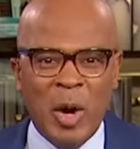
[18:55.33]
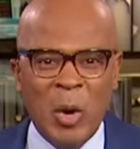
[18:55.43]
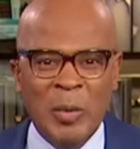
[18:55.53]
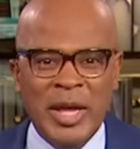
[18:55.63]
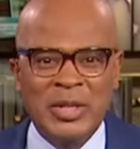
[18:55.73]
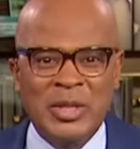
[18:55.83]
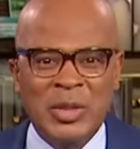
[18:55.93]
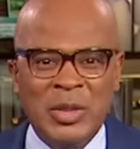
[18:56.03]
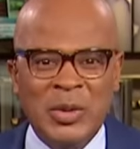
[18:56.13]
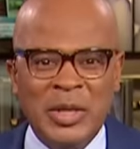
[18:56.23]
Homeland
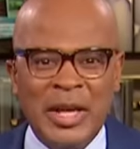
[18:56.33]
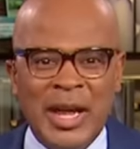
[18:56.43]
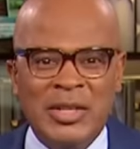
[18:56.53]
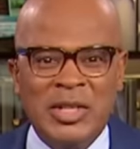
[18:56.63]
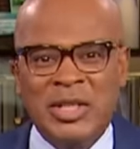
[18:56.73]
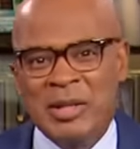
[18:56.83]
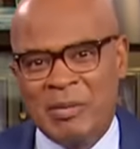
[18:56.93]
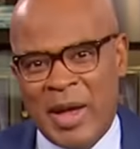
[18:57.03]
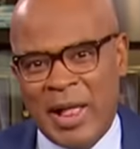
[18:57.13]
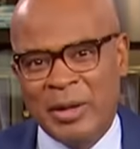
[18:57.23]
Security agent,
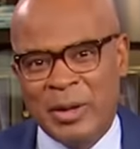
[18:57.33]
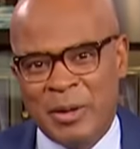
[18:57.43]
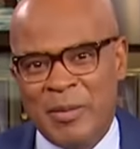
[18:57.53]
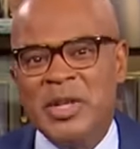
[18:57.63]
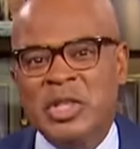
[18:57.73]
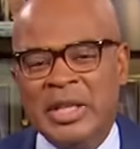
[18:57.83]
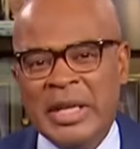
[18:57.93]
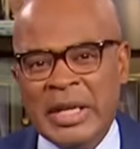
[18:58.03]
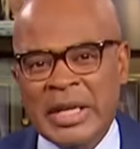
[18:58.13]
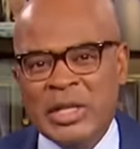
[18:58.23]
Tim Ballard, on a mission
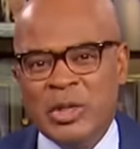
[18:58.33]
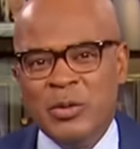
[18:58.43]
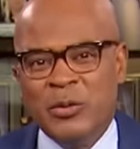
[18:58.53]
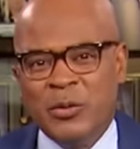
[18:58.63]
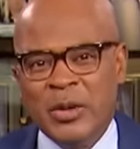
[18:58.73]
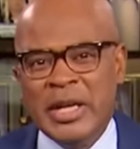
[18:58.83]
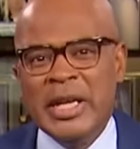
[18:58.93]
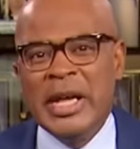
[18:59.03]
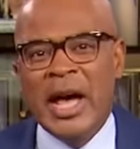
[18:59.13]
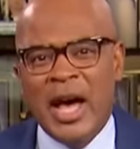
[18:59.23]
to
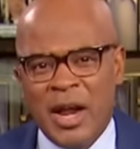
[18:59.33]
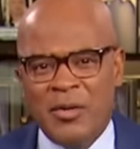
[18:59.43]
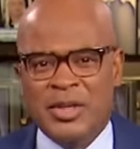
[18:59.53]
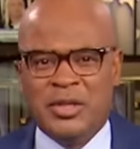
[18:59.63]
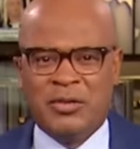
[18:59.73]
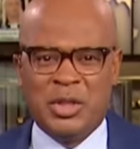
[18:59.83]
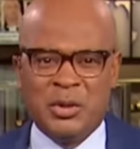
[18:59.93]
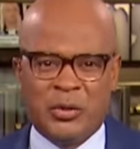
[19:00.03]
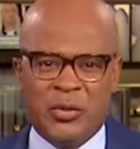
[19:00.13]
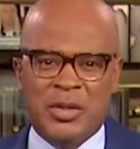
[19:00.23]
free hundreds of
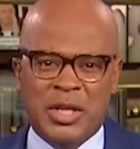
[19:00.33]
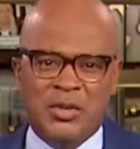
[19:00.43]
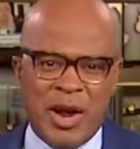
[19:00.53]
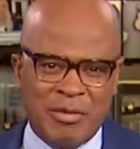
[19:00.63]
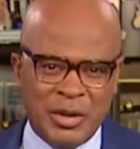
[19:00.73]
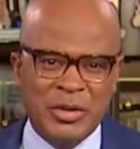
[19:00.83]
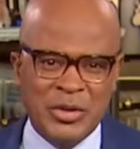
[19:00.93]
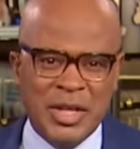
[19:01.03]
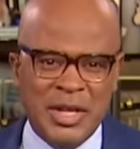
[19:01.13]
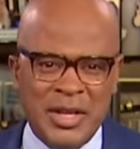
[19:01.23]
children from sex
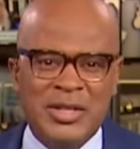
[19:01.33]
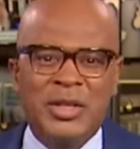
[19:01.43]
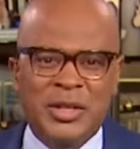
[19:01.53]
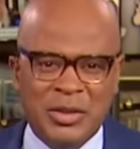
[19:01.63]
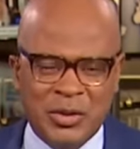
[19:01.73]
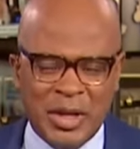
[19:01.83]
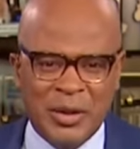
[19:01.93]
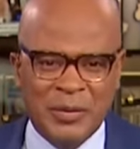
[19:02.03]
traffickers. Here's a look at the trailer.